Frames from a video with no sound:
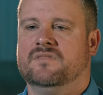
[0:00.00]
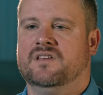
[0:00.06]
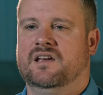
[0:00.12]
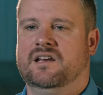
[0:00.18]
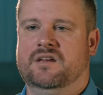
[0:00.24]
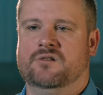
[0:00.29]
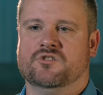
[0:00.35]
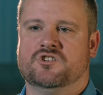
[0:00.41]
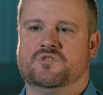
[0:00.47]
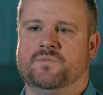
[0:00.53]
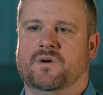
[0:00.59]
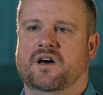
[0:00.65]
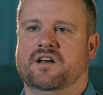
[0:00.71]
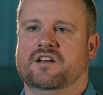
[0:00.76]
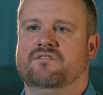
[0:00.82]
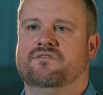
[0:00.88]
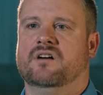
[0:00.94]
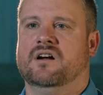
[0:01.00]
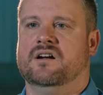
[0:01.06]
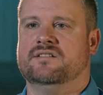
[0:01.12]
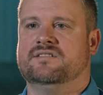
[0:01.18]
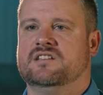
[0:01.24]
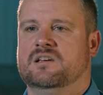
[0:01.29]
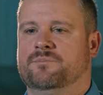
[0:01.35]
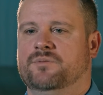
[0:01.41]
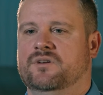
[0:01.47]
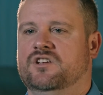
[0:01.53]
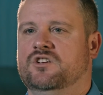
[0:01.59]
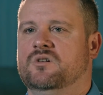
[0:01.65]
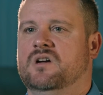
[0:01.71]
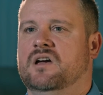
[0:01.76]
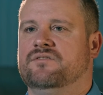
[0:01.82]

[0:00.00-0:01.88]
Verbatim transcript: And he responded very simply, You